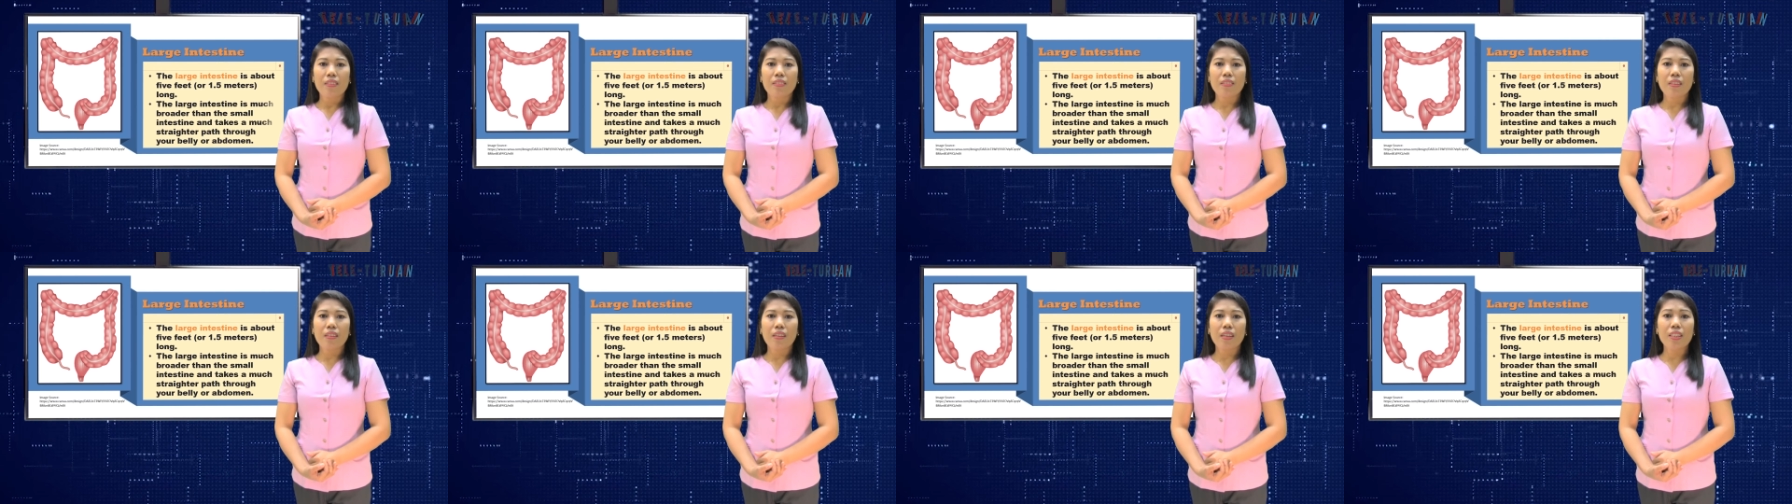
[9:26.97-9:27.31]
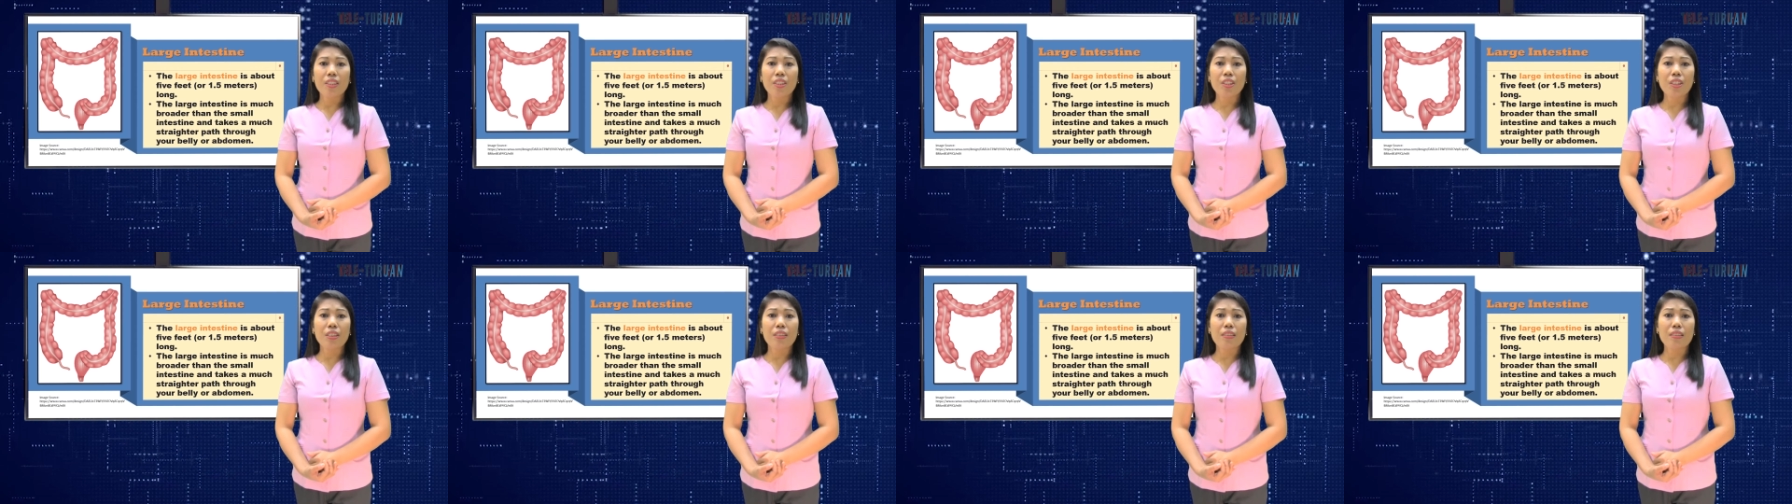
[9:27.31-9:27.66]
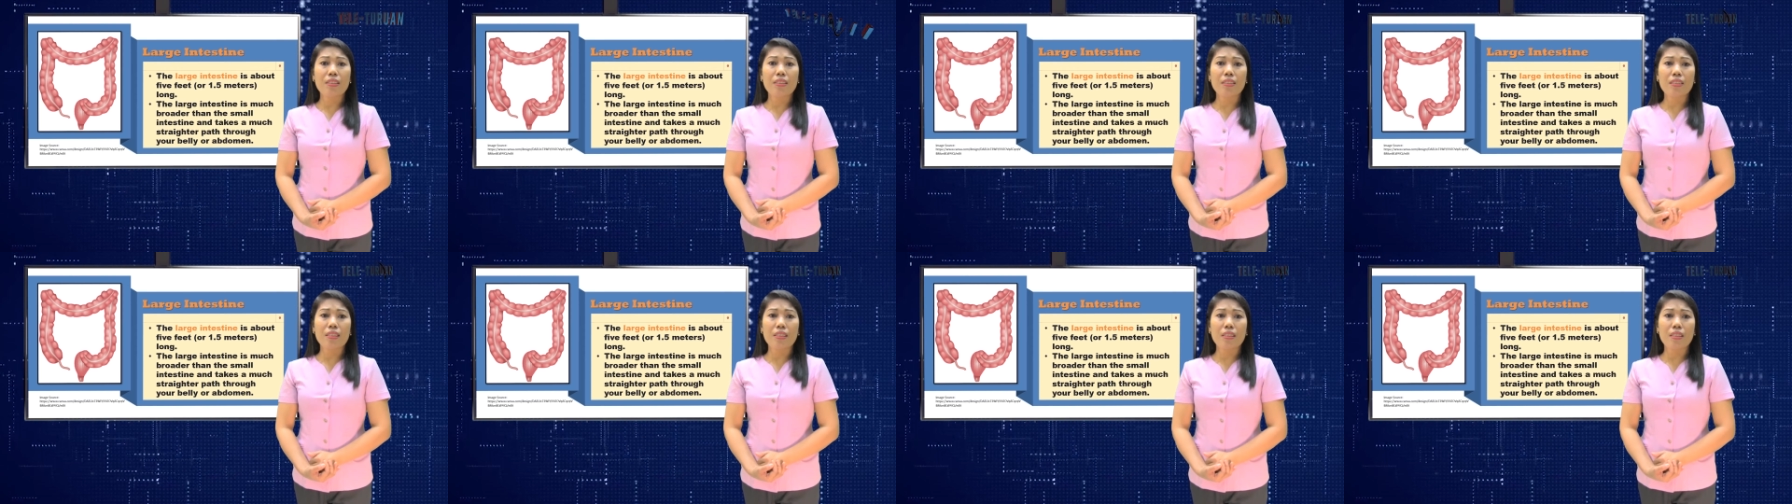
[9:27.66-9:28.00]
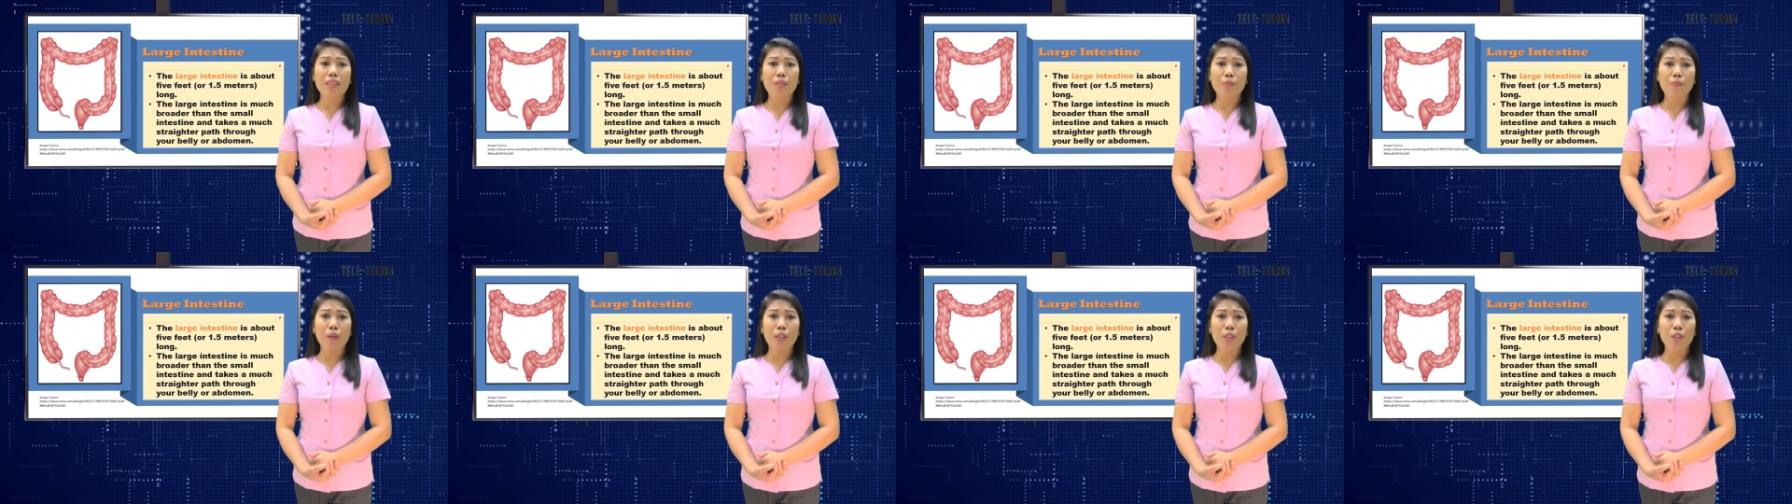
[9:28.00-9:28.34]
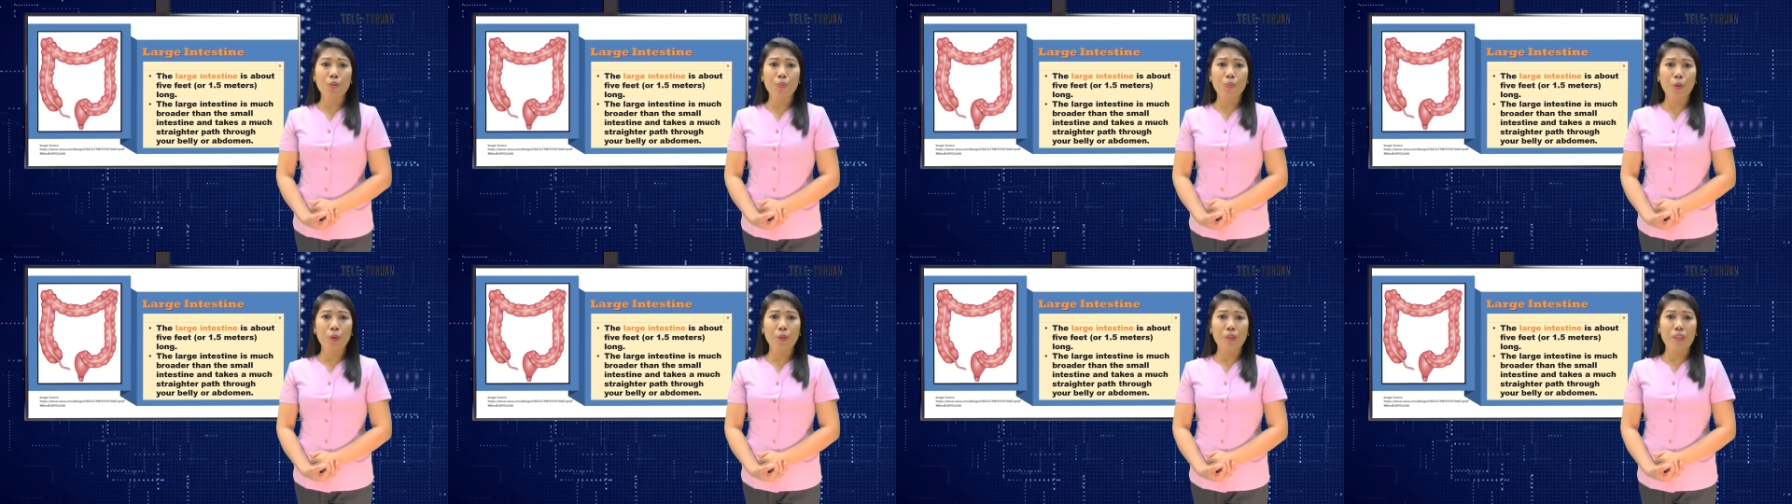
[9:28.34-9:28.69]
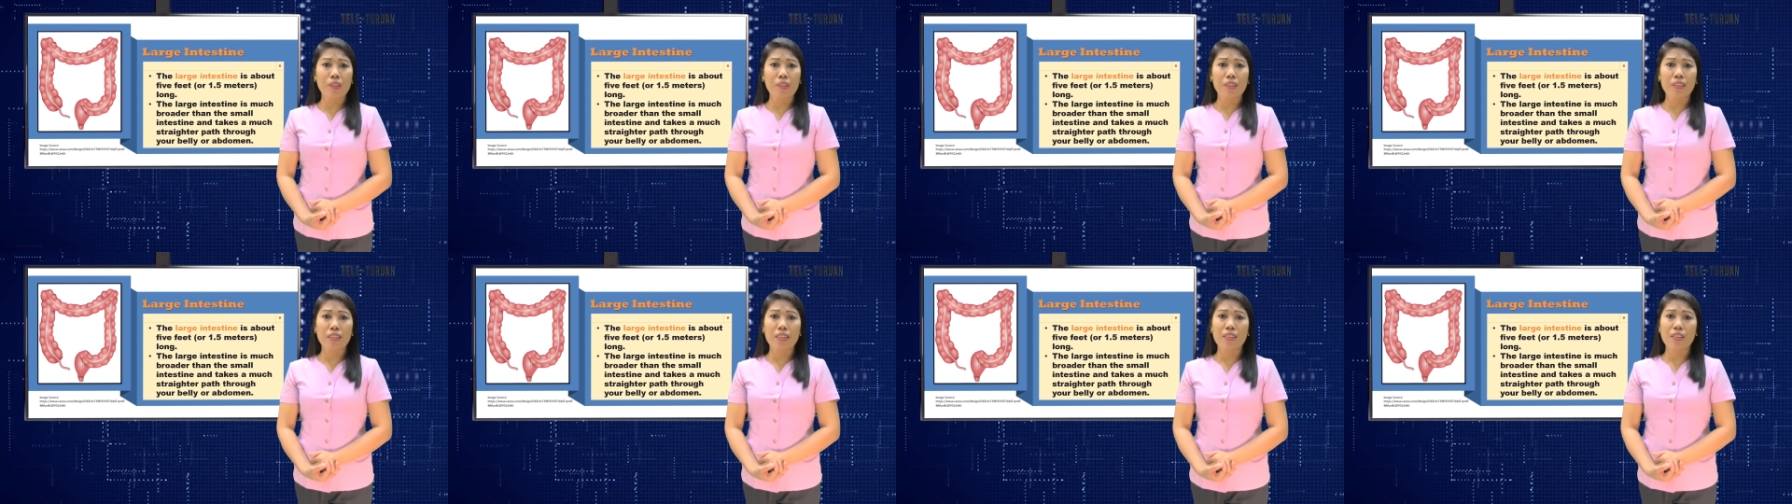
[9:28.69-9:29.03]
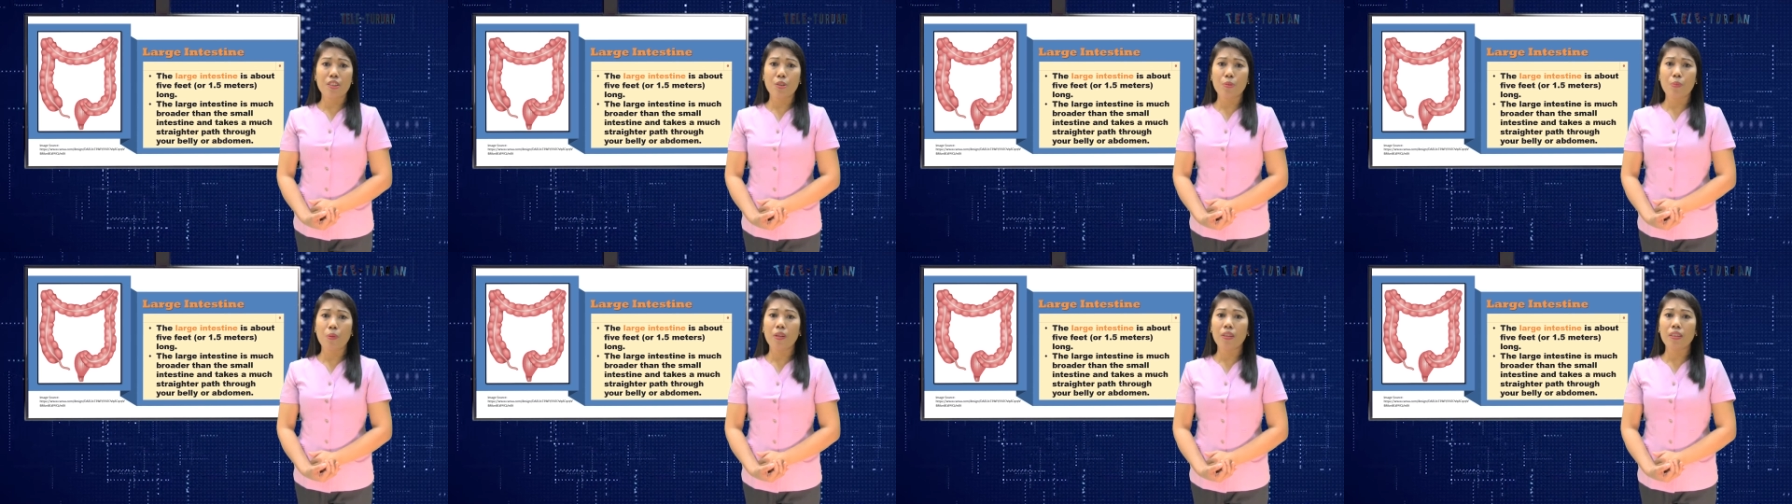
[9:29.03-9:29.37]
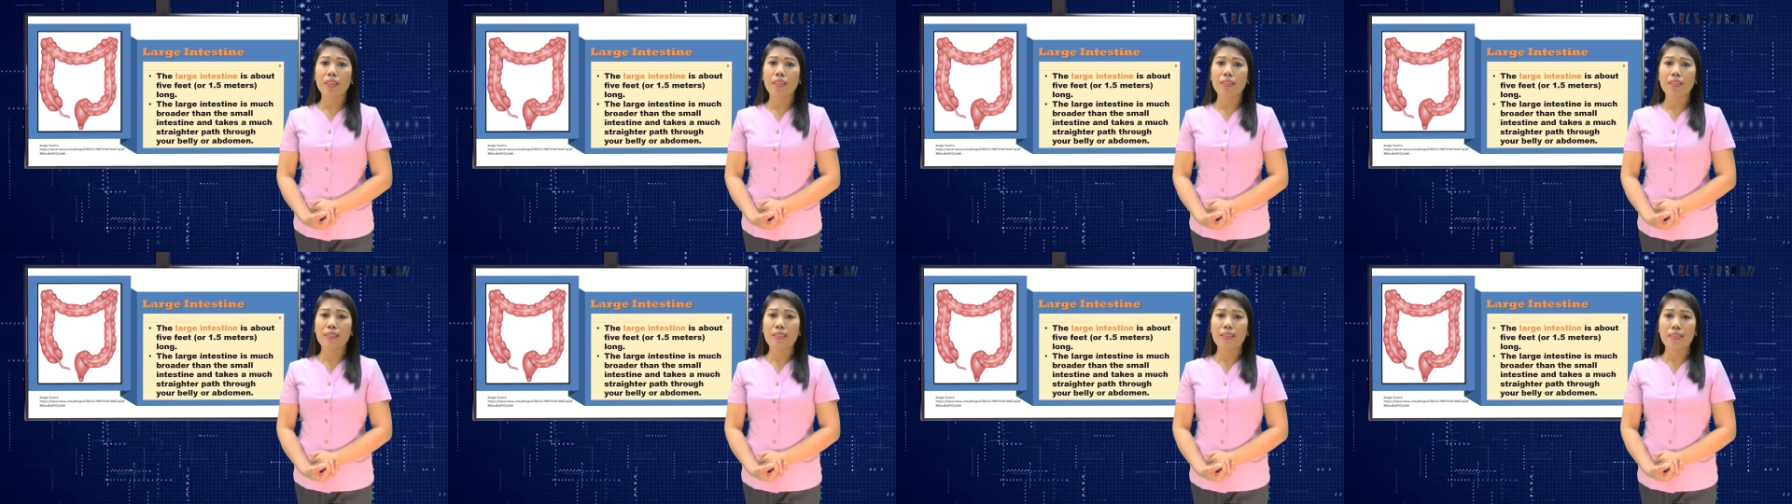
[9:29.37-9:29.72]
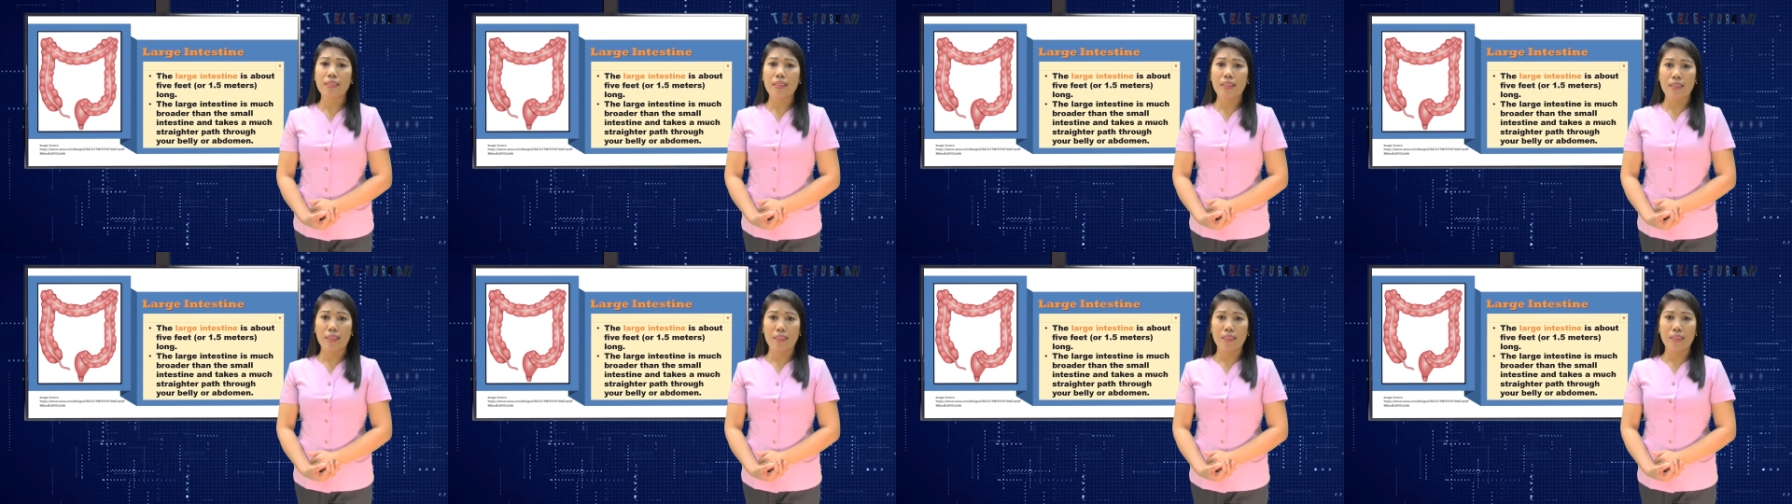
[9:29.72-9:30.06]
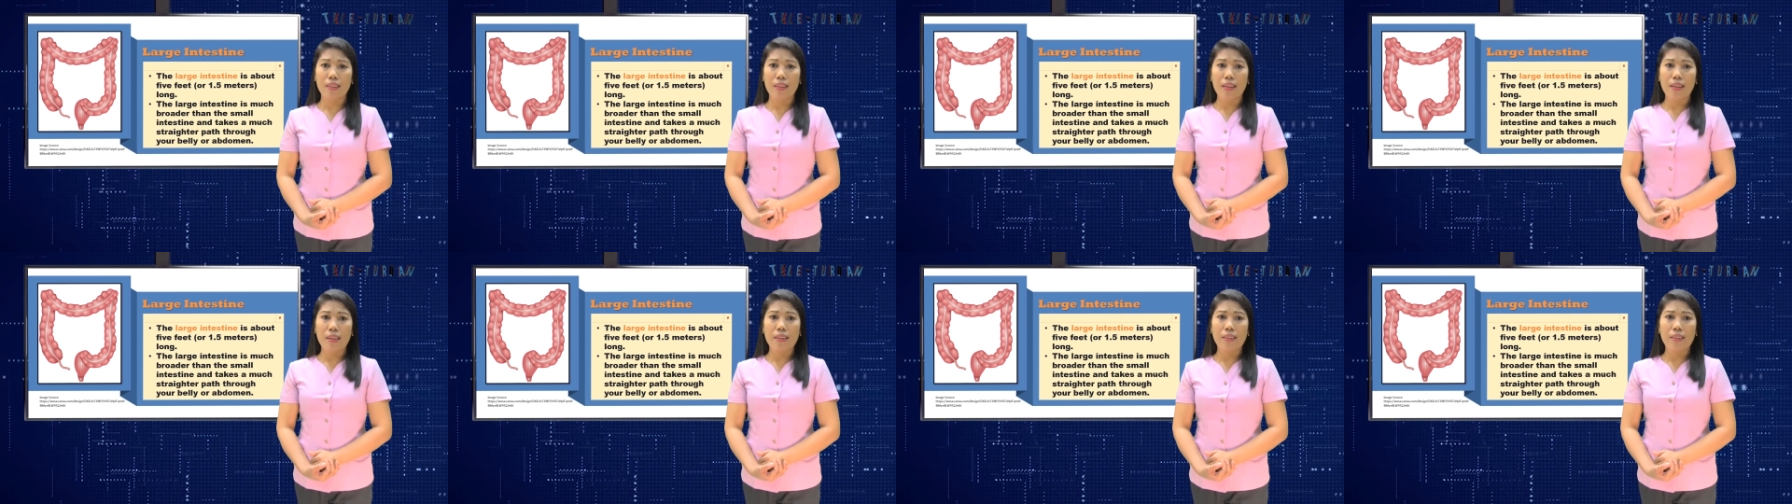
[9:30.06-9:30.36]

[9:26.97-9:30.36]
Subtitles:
The large intestine is much broader than the small intestine